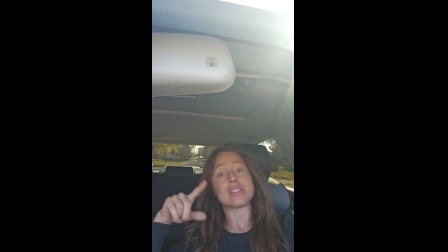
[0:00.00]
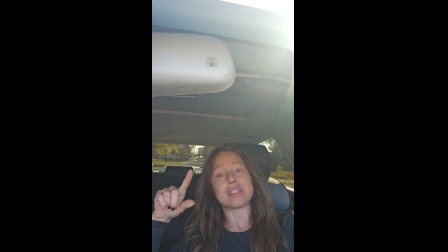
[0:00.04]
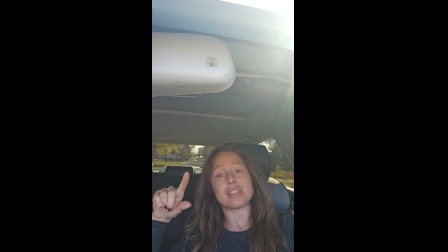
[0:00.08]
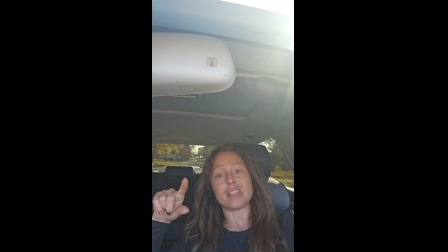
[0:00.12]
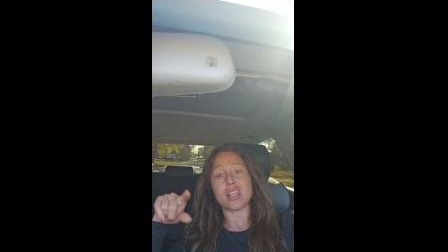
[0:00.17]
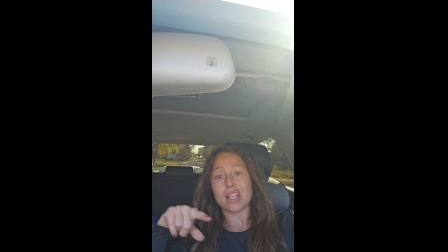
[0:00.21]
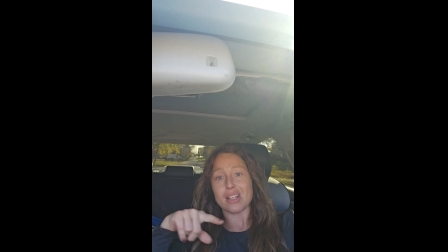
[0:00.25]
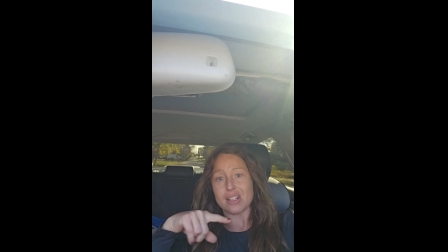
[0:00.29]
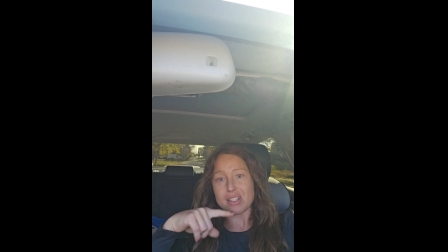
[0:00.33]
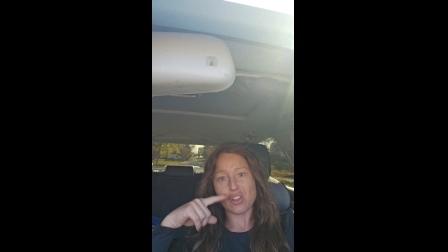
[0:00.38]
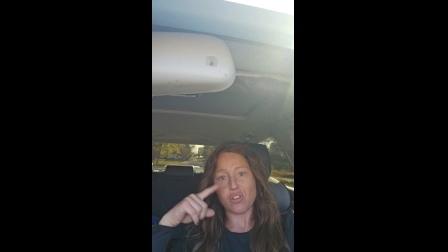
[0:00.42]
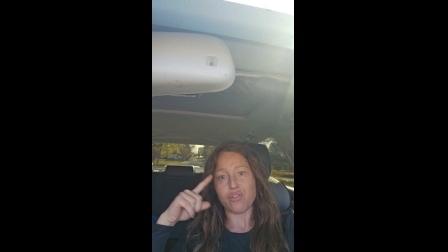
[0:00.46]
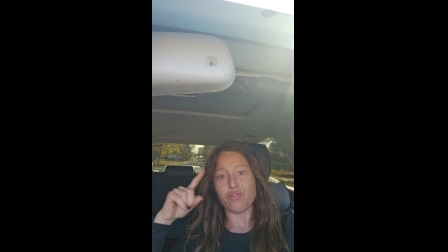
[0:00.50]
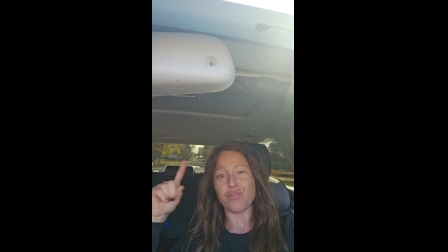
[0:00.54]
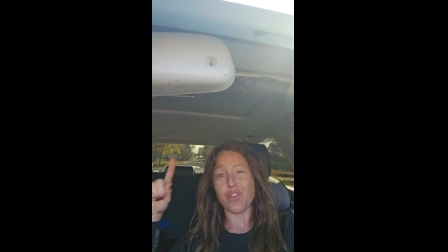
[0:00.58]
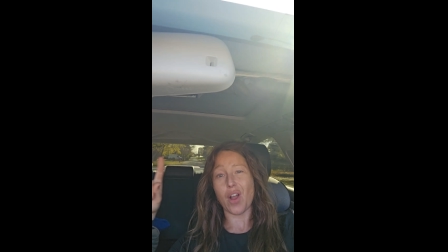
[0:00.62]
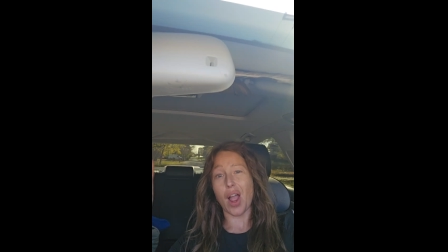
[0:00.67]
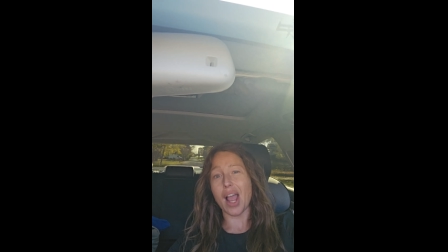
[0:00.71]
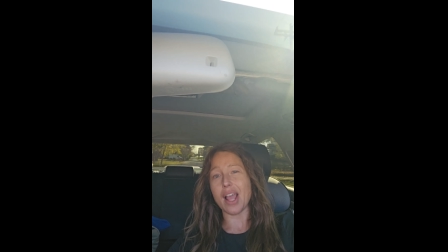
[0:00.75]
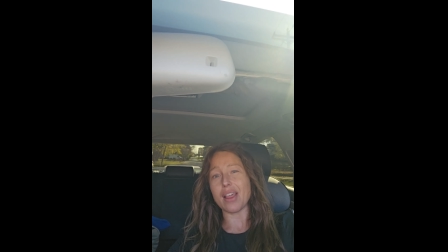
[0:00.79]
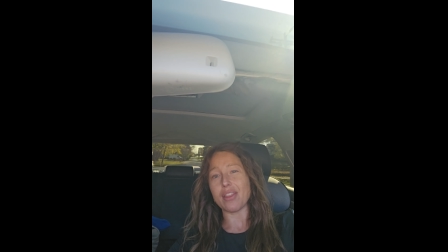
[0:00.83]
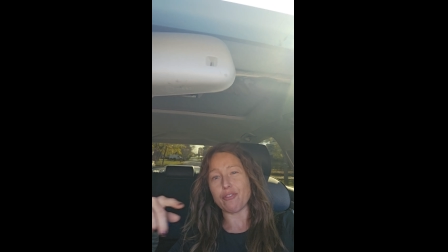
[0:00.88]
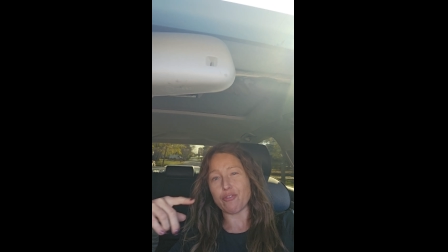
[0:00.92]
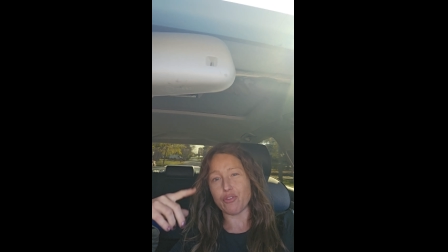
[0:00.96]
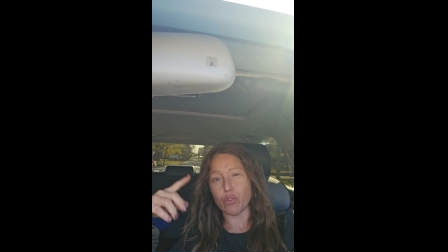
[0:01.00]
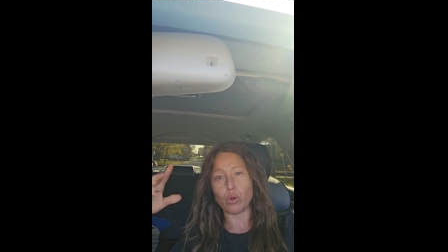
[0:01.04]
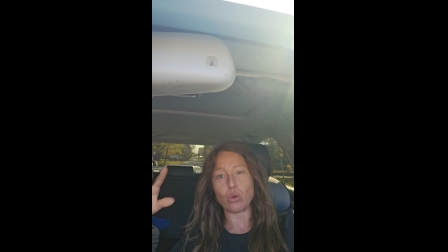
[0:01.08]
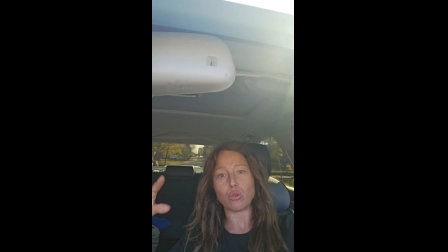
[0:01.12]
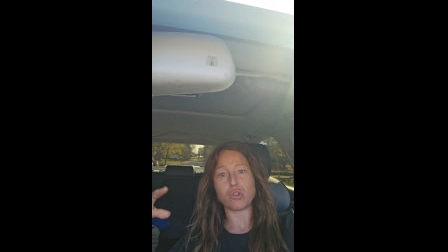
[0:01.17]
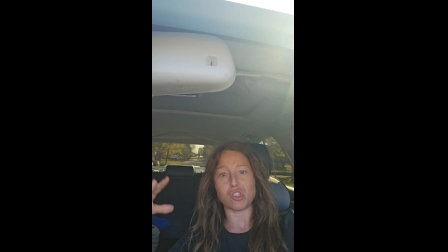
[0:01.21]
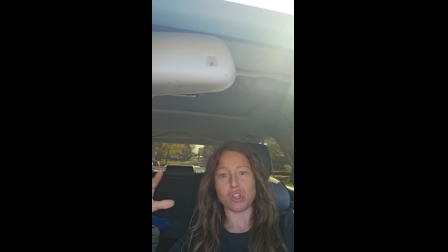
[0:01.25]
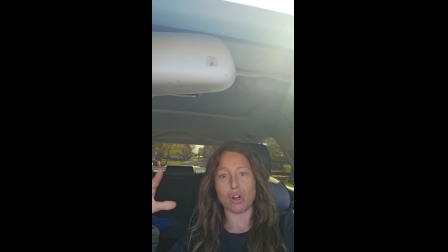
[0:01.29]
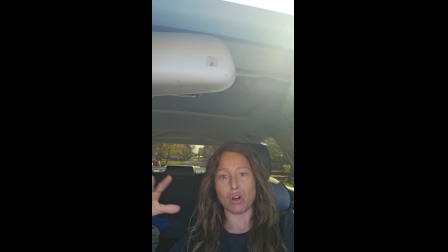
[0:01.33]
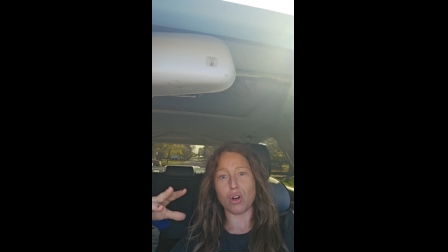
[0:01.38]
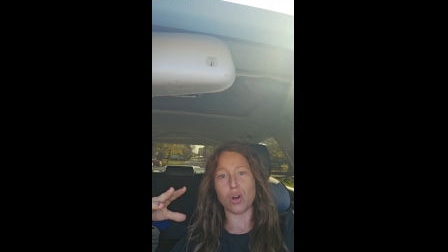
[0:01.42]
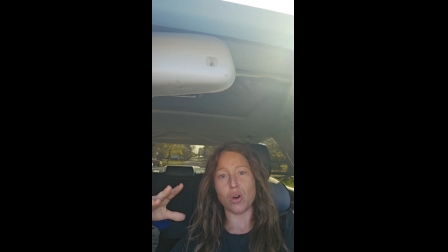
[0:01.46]
to, to find the full
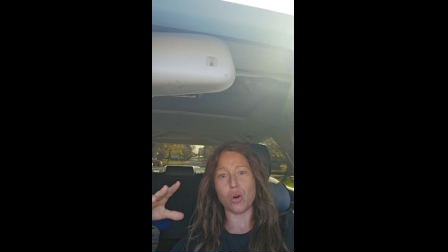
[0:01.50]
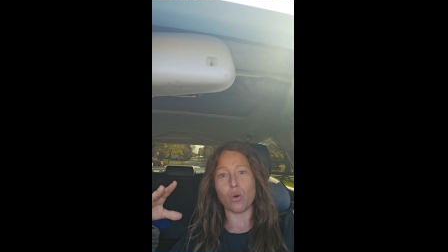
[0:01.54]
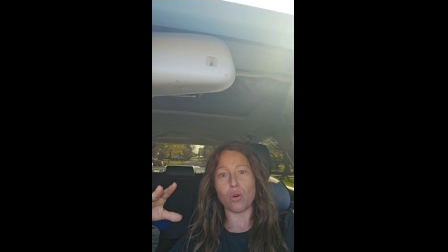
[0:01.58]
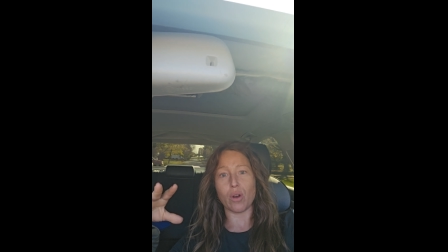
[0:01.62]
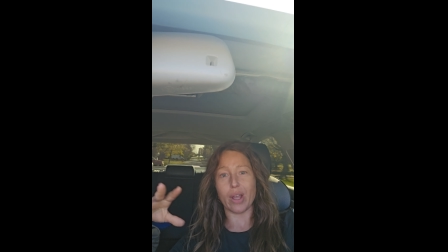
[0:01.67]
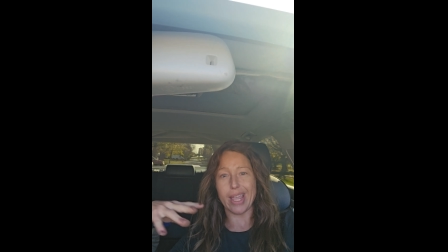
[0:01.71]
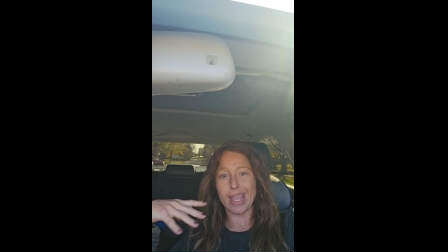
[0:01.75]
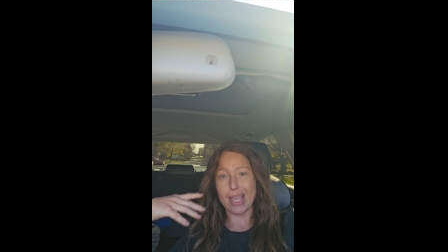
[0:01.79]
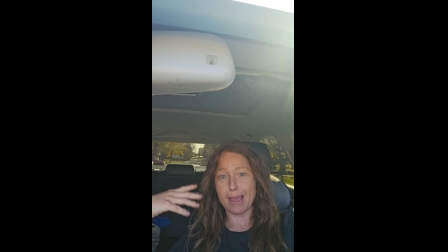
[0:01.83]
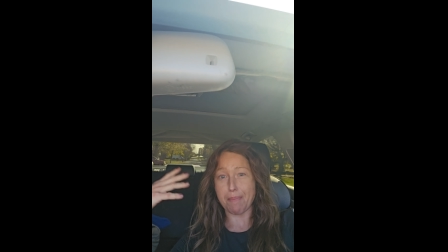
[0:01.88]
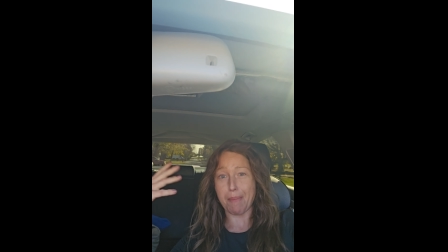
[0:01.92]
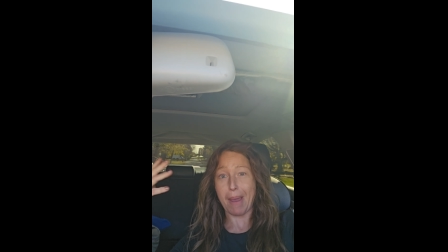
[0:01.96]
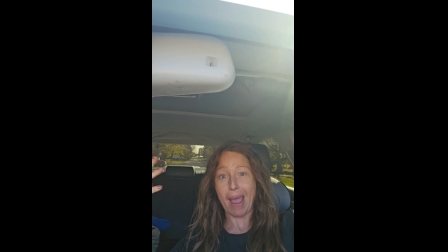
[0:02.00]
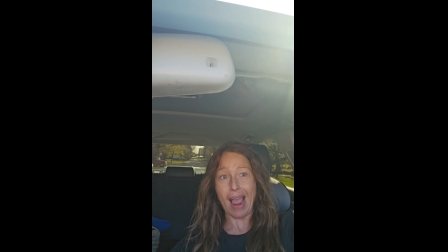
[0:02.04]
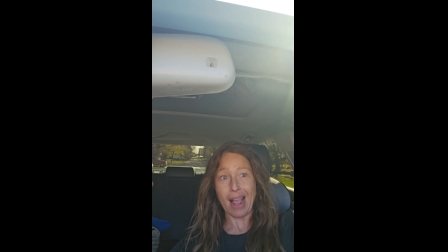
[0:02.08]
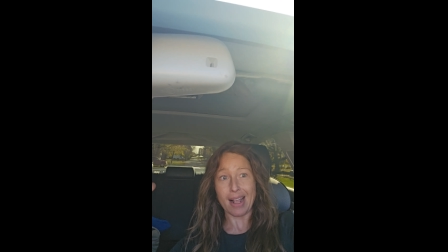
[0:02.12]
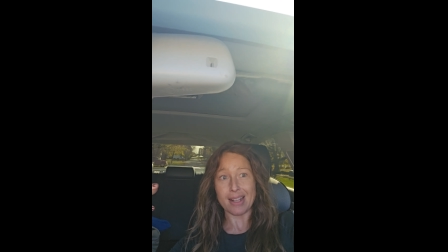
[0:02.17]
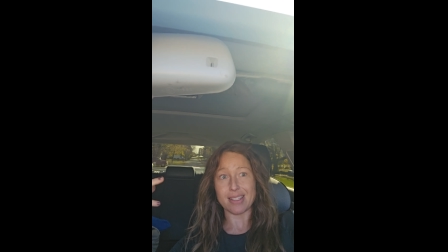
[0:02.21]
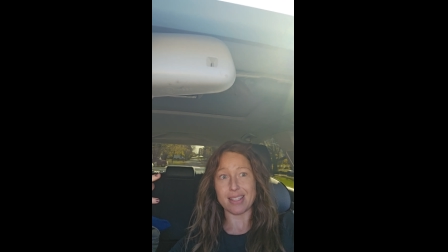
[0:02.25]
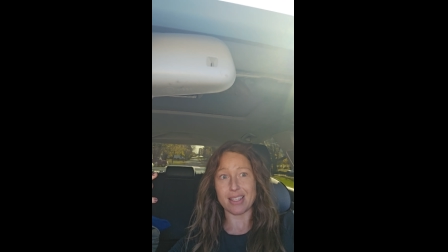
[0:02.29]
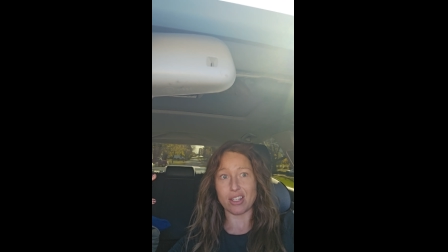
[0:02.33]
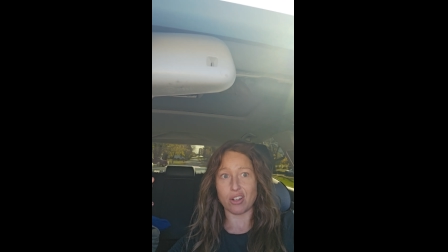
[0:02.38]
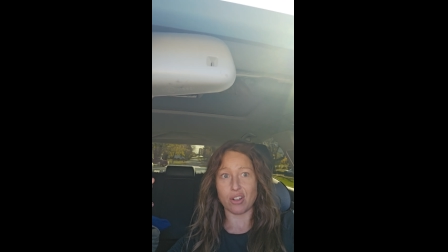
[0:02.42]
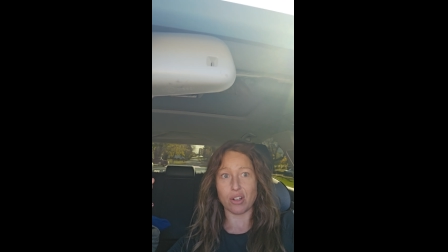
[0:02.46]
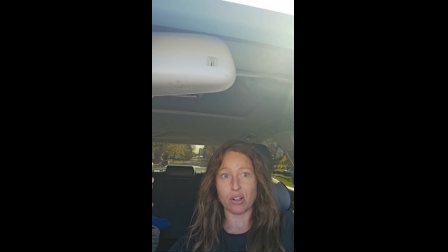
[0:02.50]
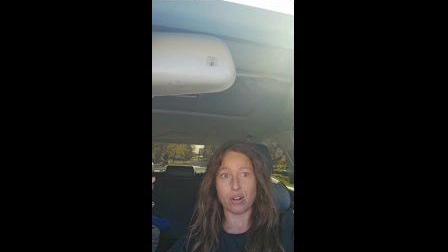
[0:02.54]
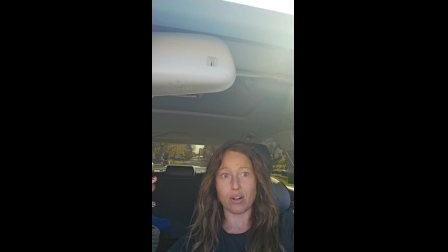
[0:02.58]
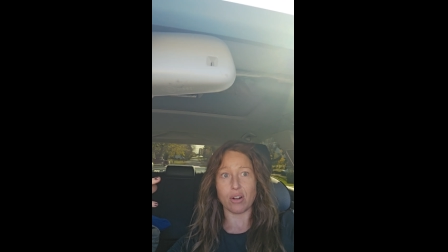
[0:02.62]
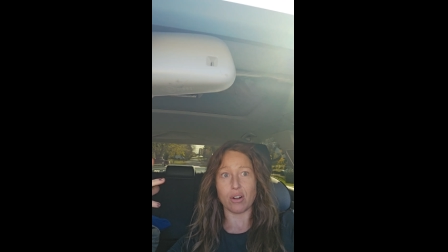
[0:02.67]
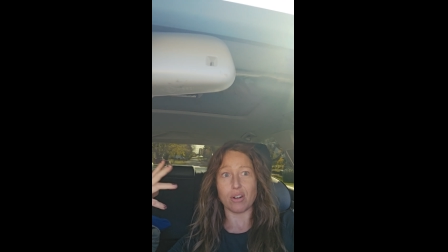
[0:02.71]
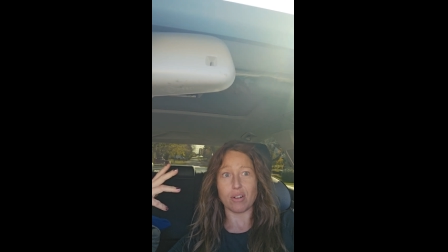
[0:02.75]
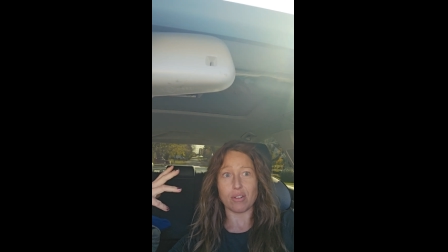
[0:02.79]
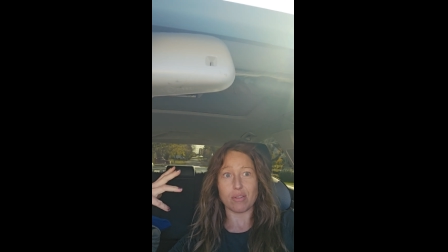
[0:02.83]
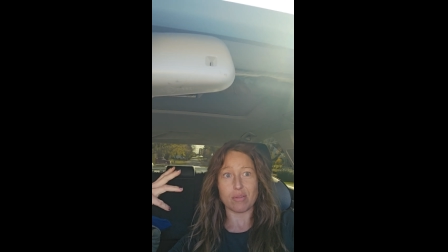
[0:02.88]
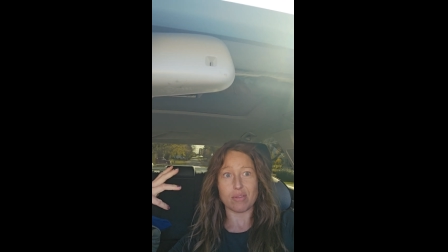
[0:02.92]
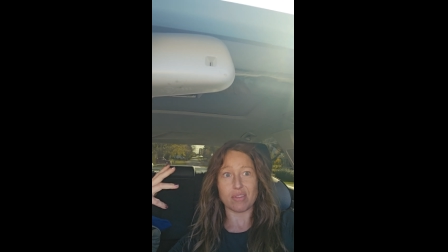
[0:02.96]
circle and get back to
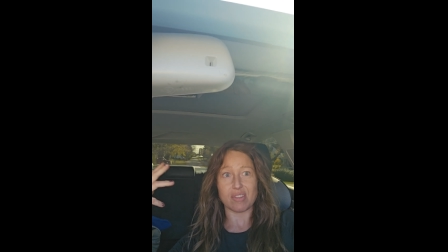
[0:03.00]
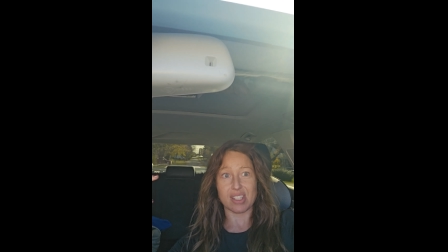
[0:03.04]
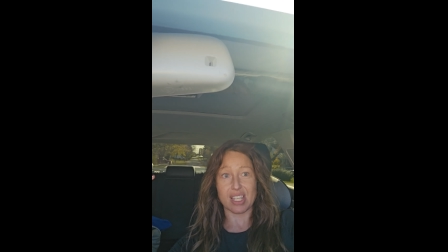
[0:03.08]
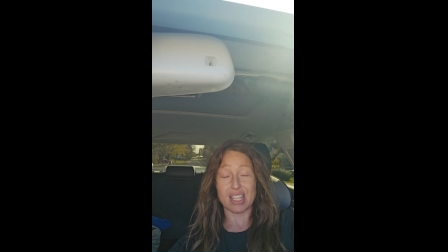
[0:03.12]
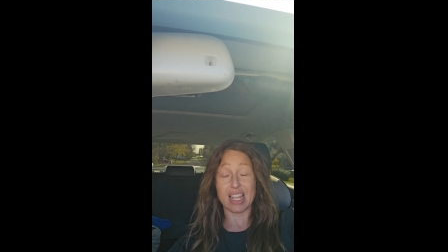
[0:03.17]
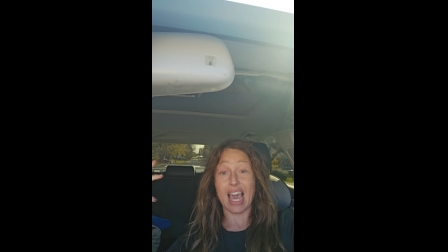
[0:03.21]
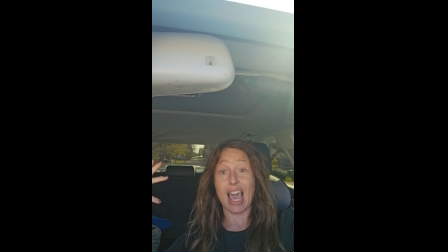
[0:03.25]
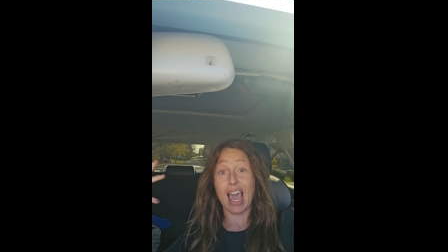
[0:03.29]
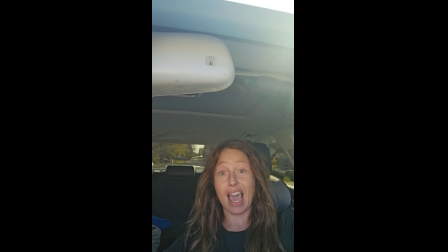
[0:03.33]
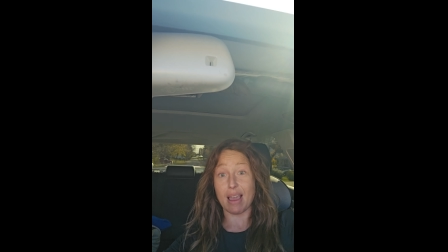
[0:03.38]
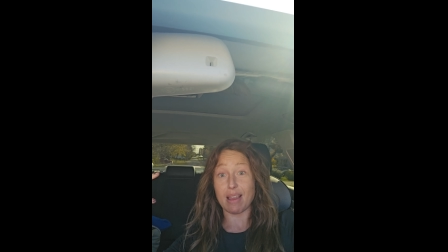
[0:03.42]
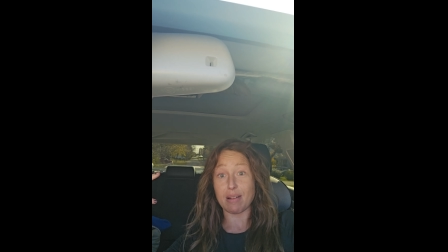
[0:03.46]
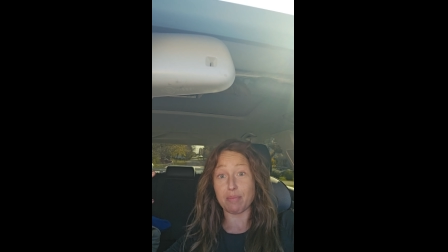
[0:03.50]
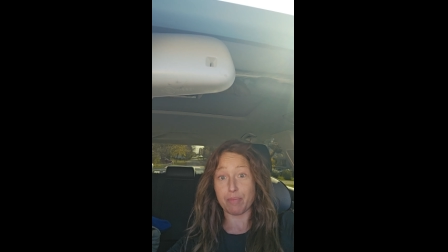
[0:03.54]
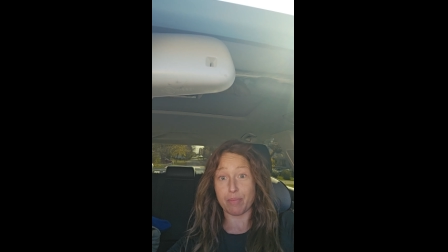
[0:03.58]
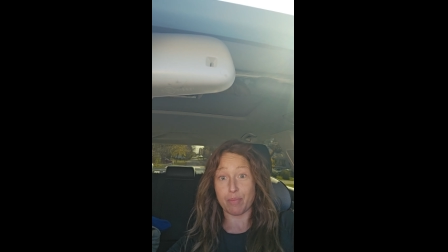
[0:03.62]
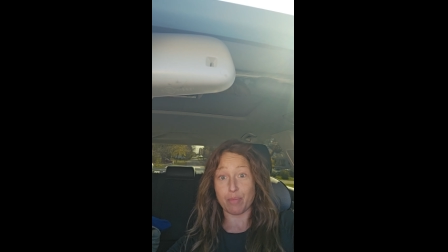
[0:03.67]
your to that